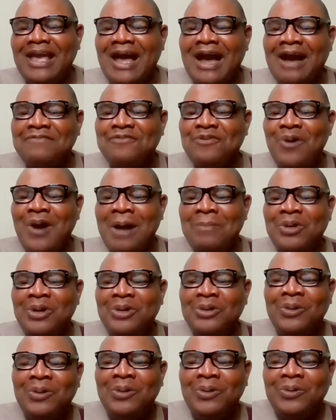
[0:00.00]
Afu, I'm
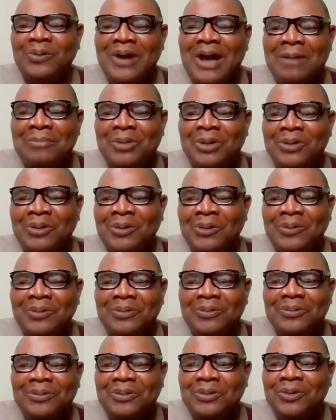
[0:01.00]
going
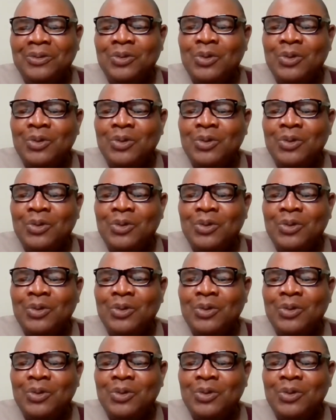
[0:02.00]
to,